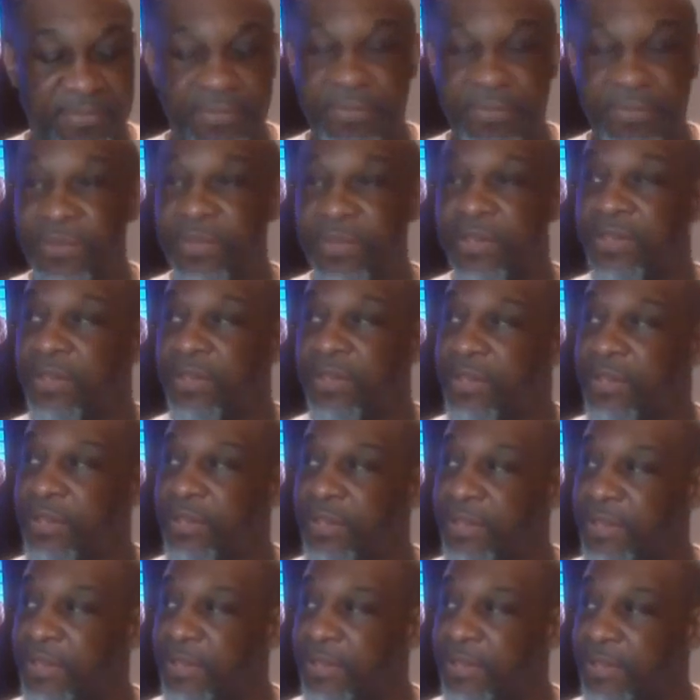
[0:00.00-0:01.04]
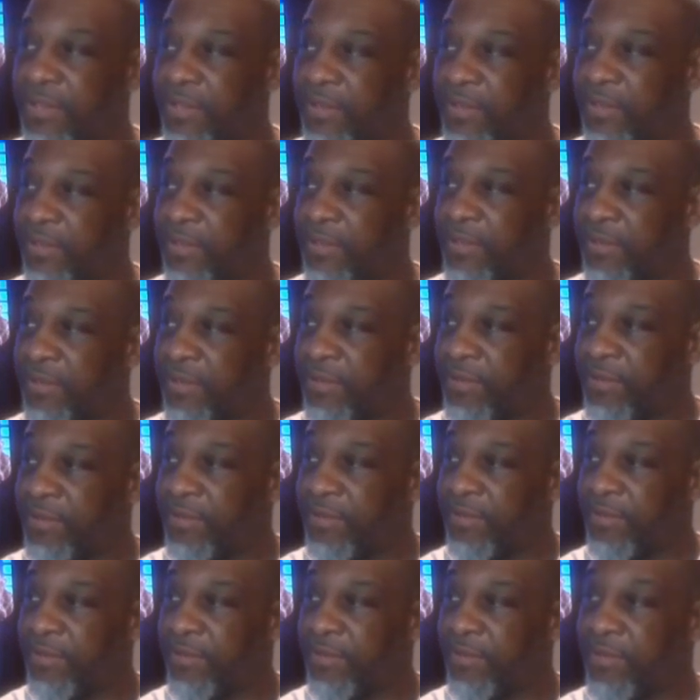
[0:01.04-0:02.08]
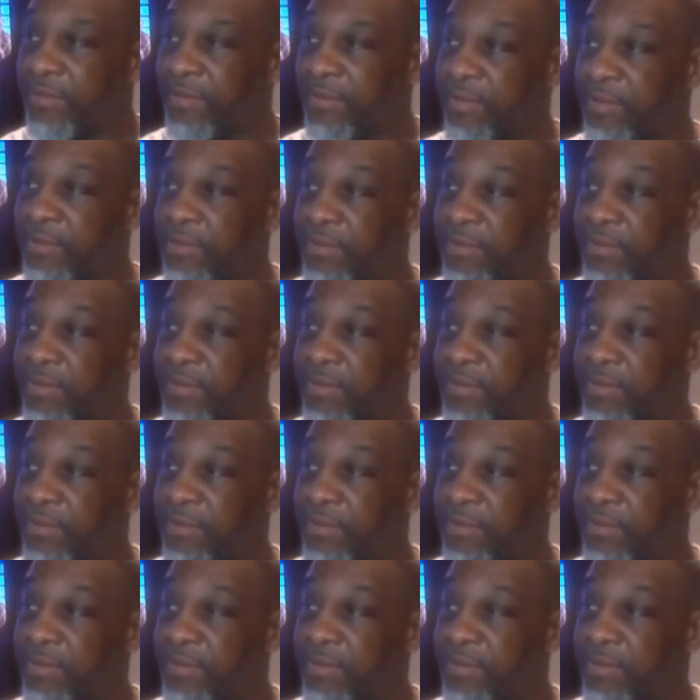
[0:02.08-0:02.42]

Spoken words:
This person isn't speaking.